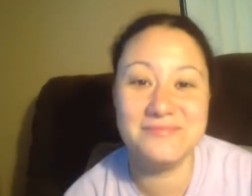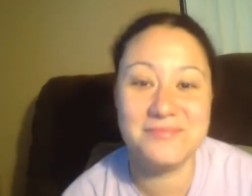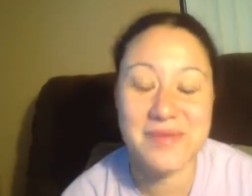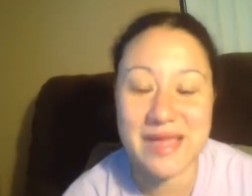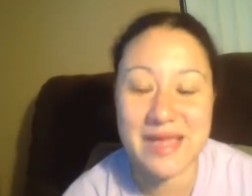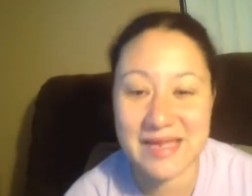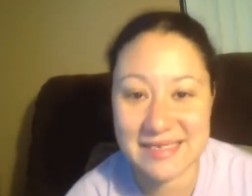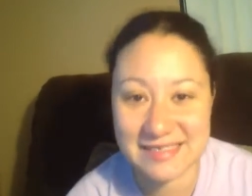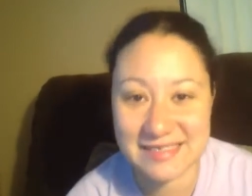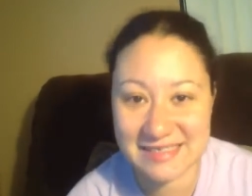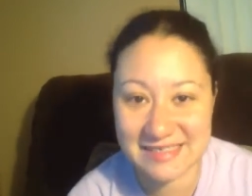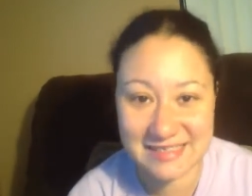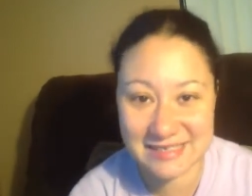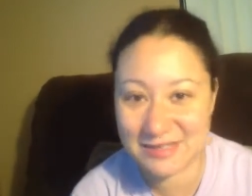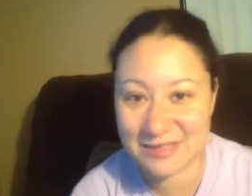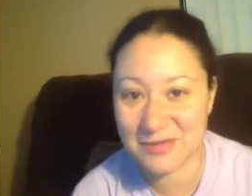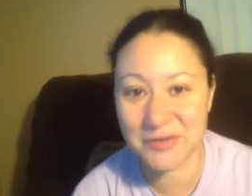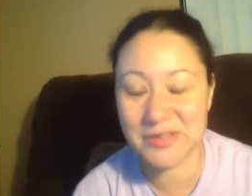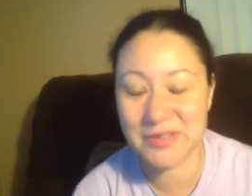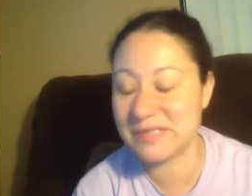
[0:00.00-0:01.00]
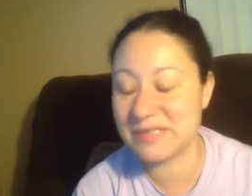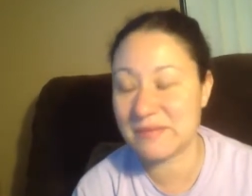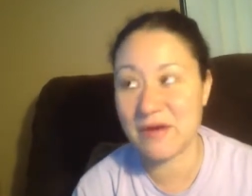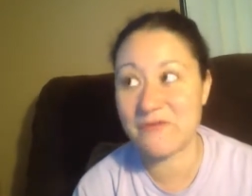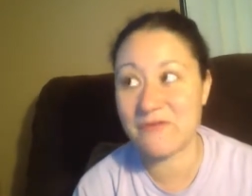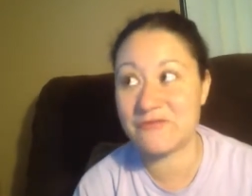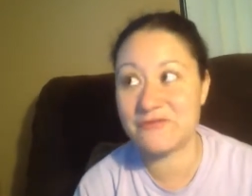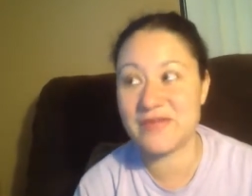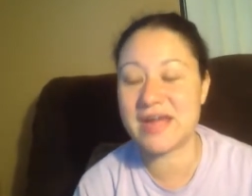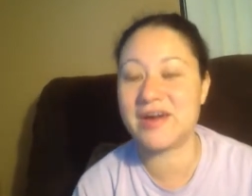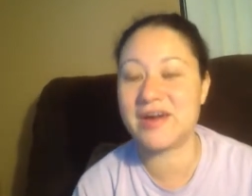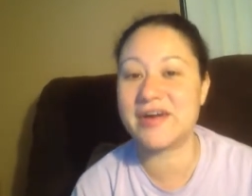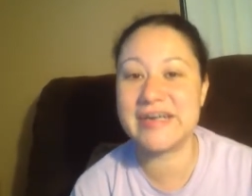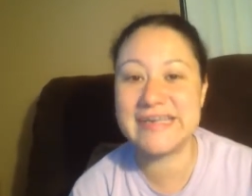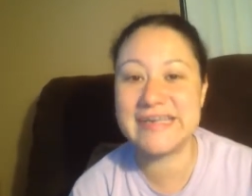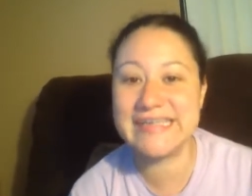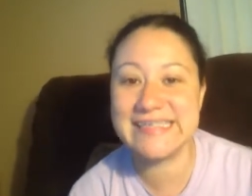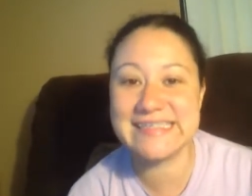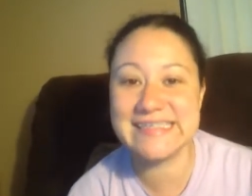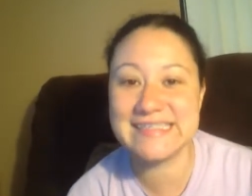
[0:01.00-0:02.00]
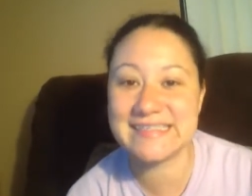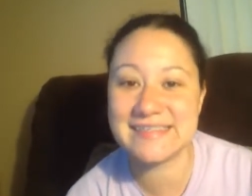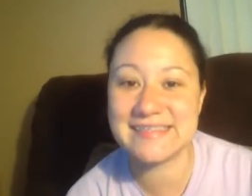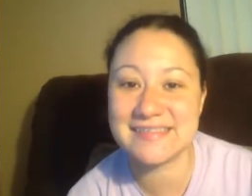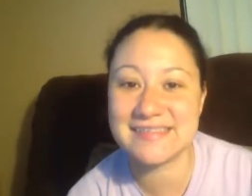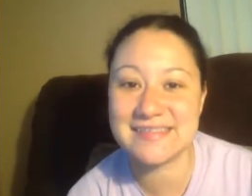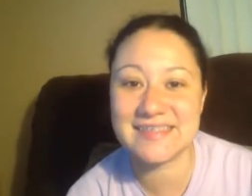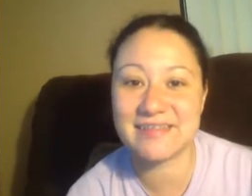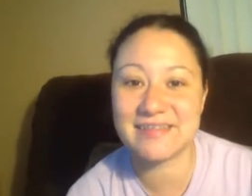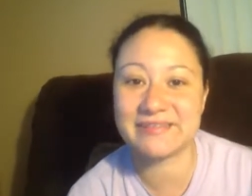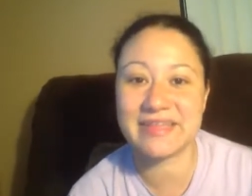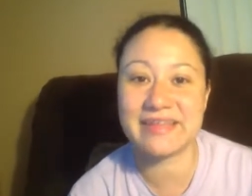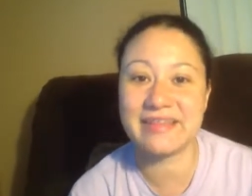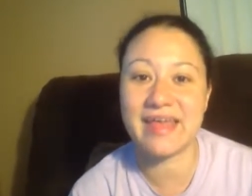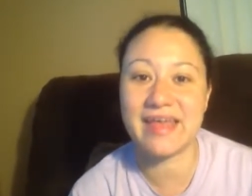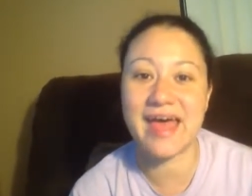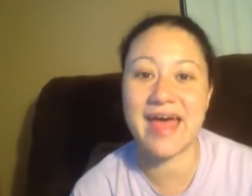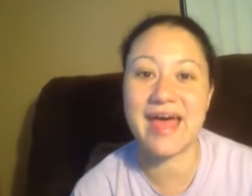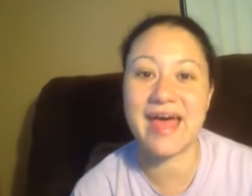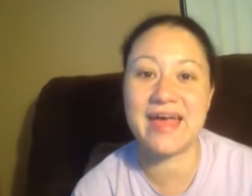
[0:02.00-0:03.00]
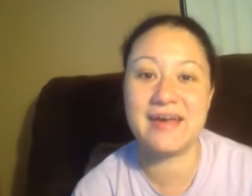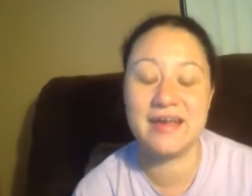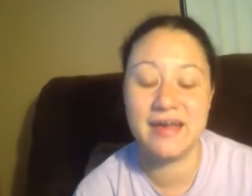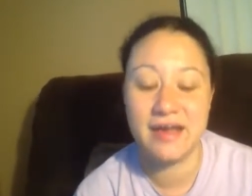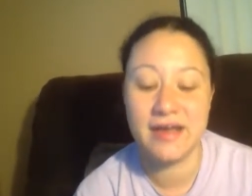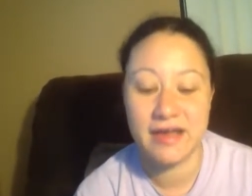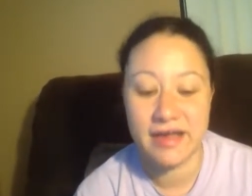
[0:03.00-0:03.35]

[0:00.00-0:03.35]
based stories about fairies and stuff like that.